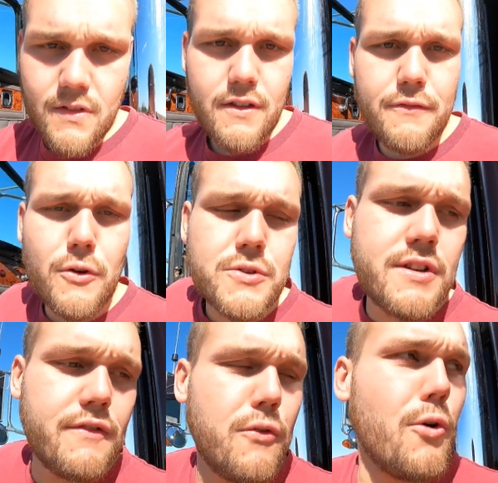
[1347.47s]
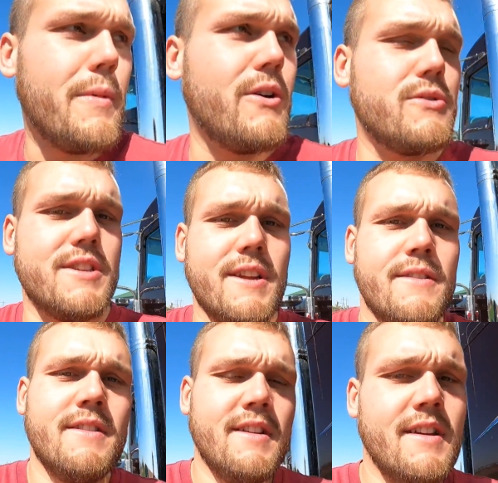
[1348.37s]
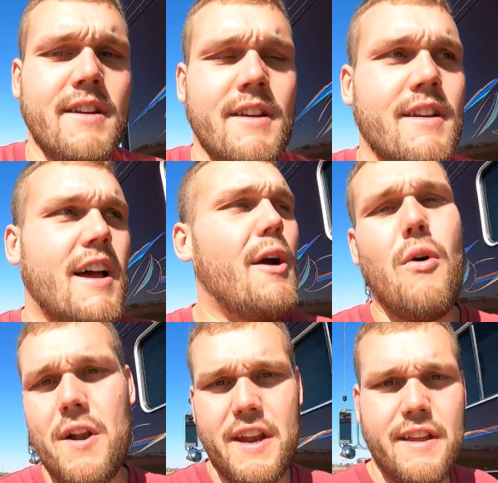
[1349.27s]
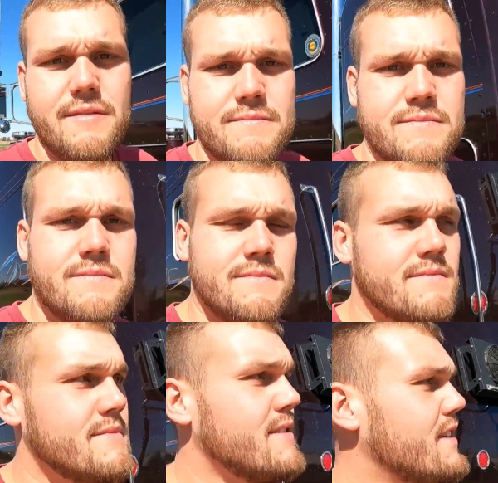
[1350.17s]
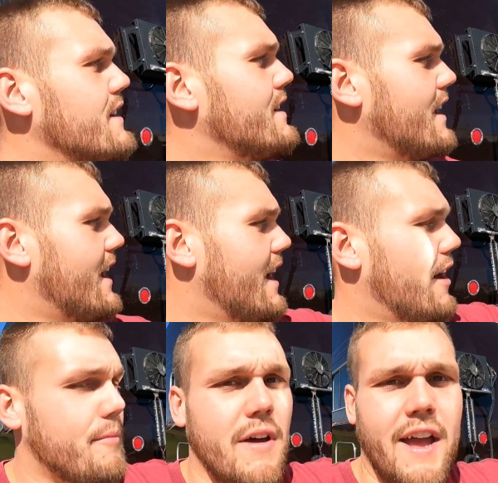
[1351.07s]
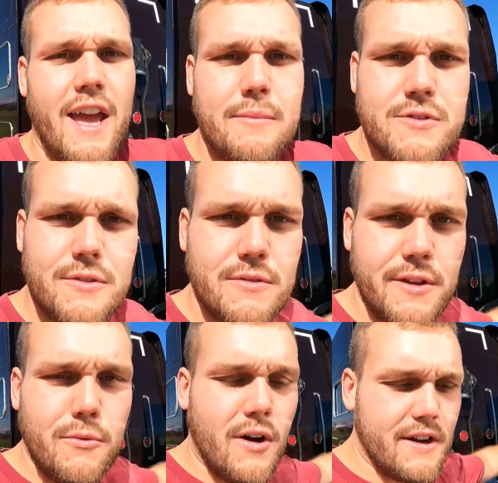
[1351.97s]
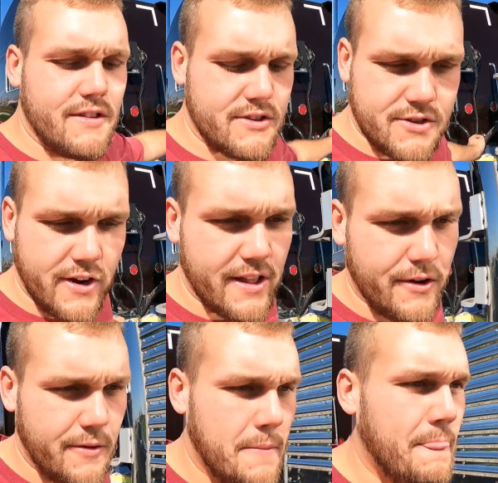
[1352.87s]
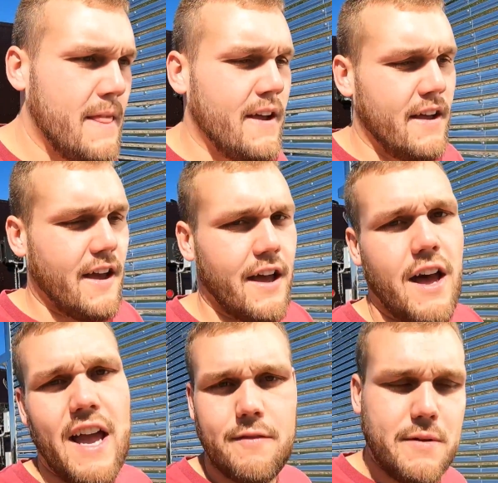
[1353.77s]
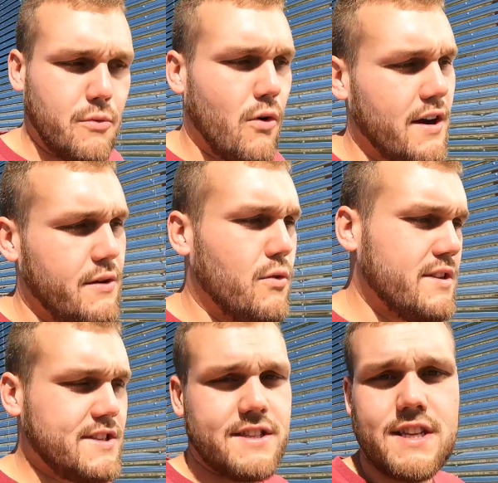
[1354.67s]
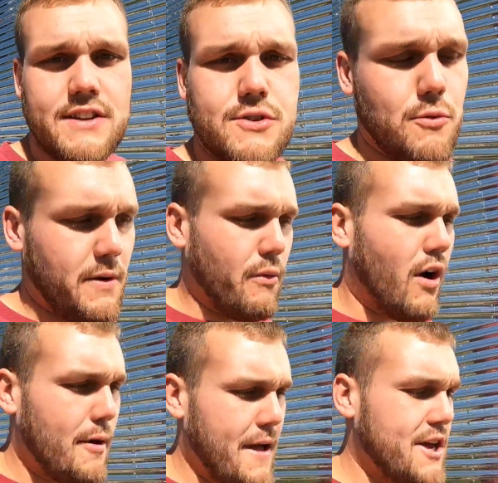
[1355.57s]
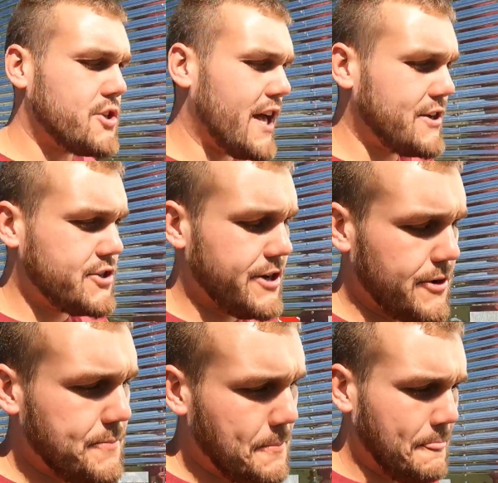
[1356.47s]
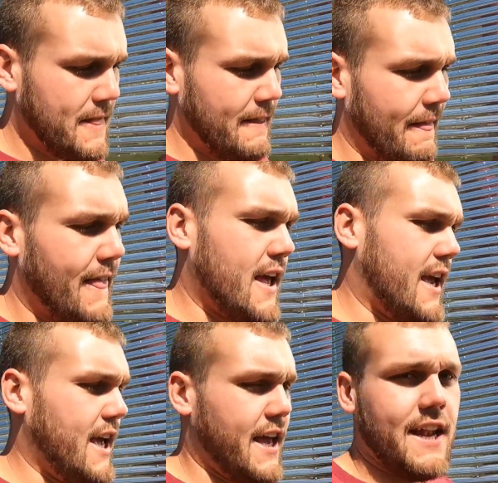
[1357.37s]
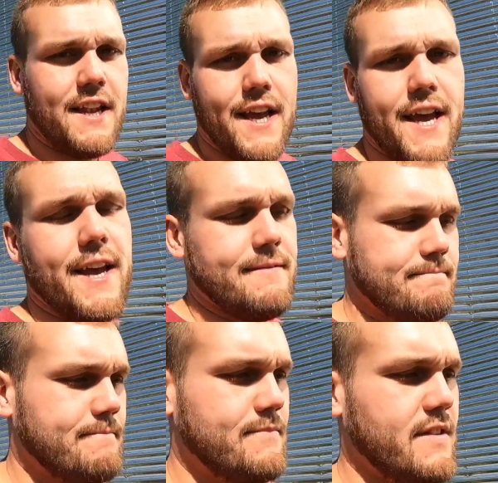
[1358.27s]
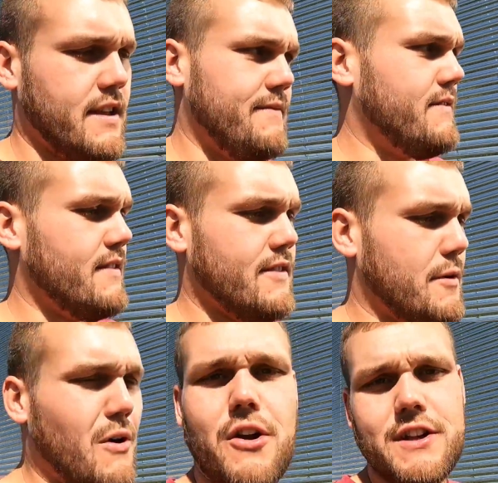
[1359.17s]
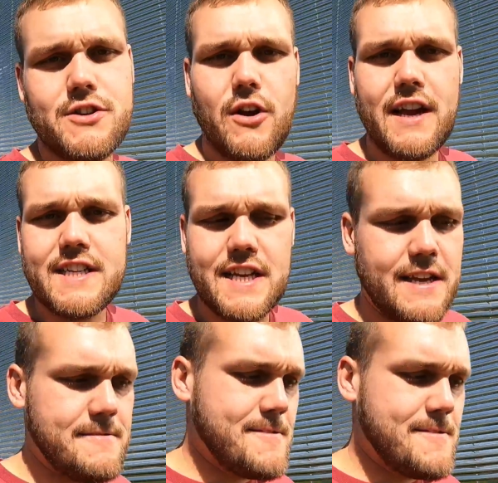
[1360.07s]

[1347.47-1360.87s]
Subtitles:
First and foremost, I wanted it. I absolutely wanted this trailer. I have been wanting one since I sold my Wabash last year, and the market's crazy.